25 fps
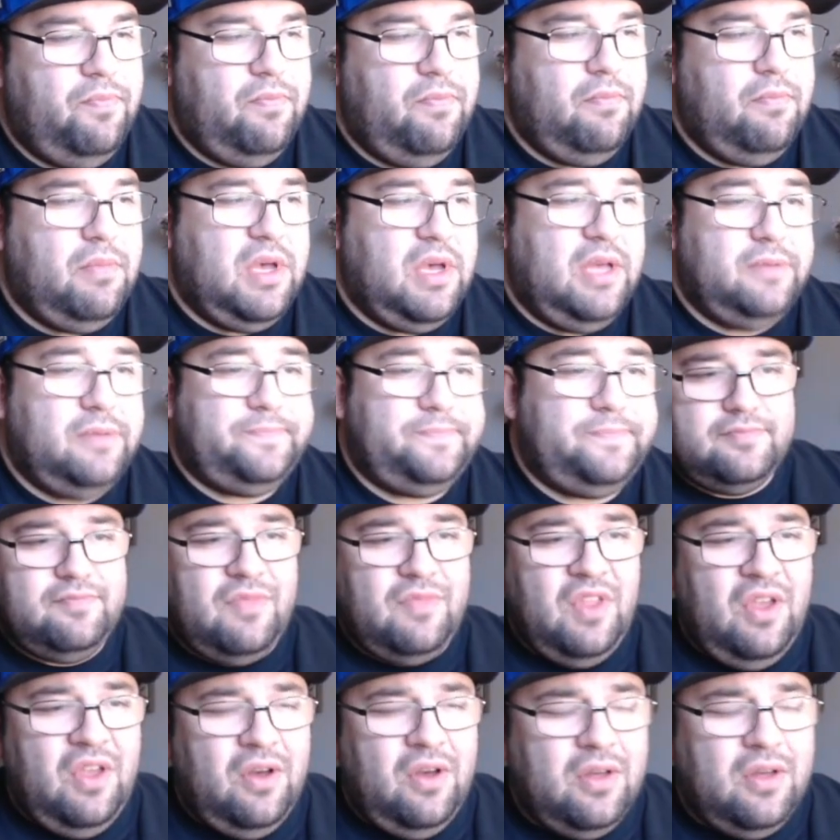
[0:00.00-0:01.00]
But
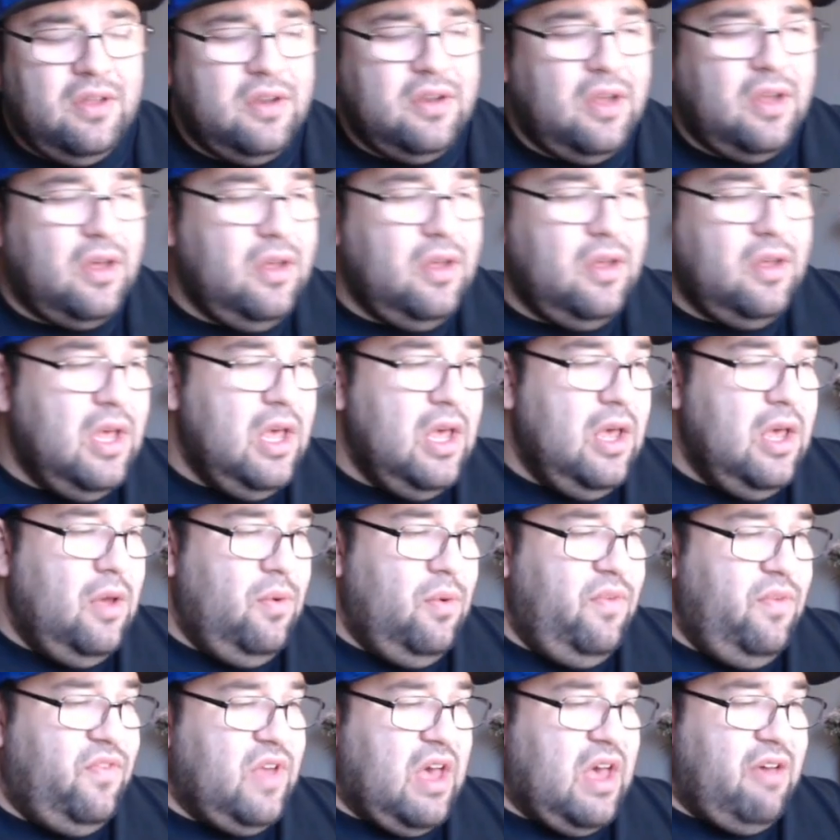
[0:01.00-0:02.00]
all in all,
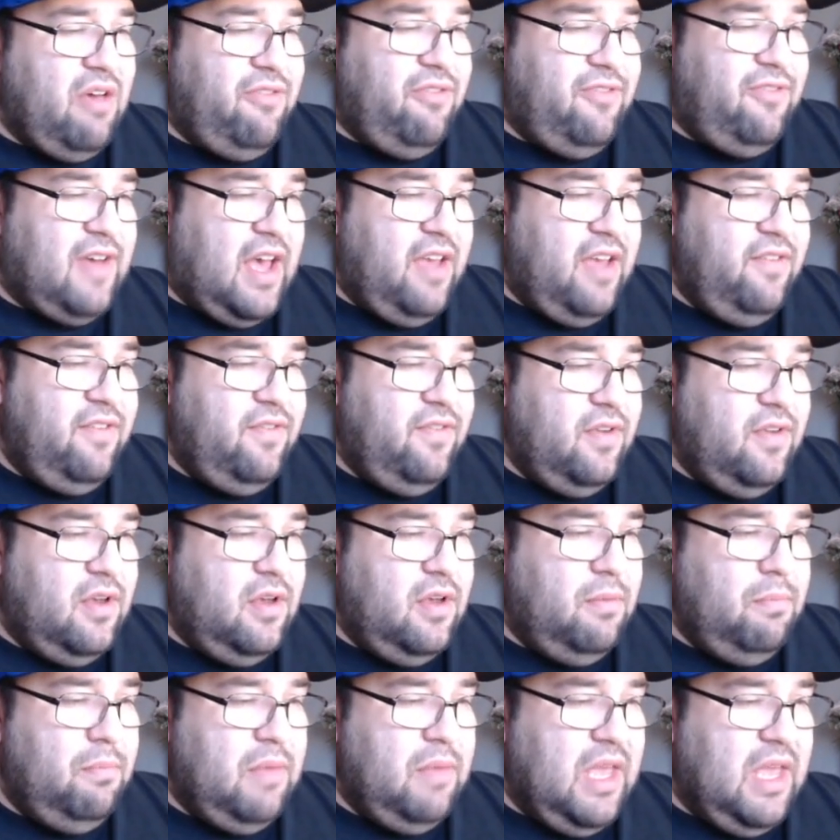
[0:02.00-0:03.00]
we've got 5
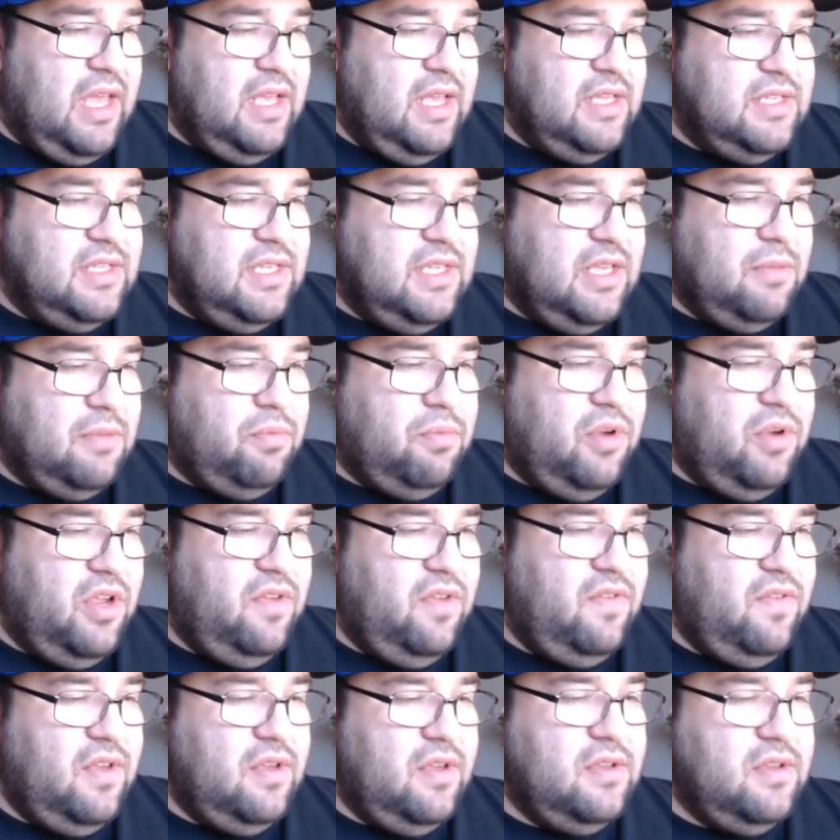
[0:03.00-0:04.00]
amazing
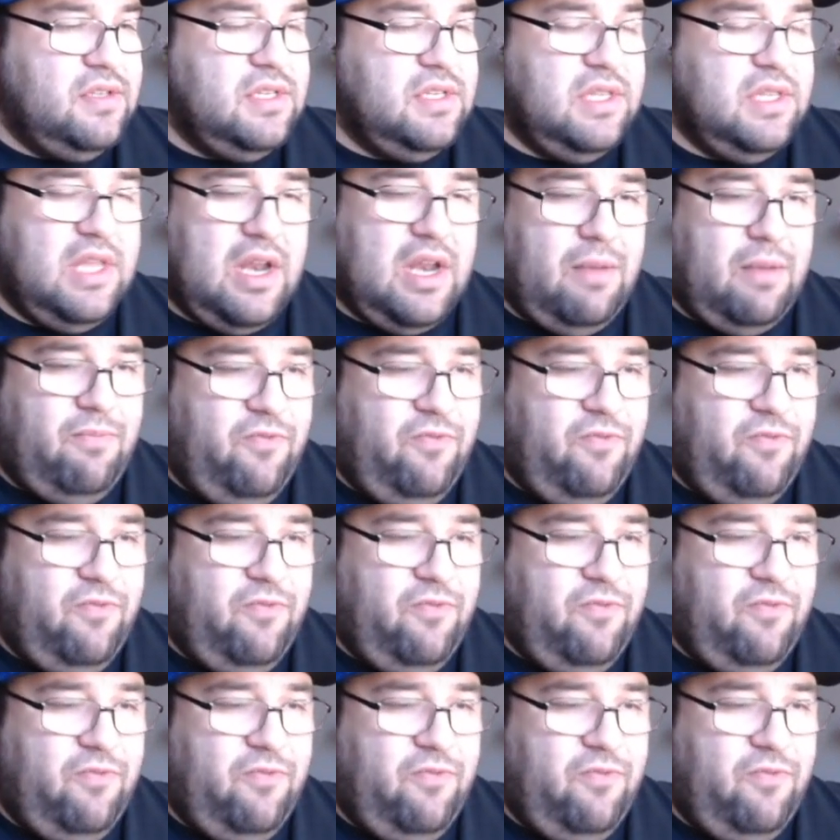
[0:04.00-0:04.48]
previews that I'm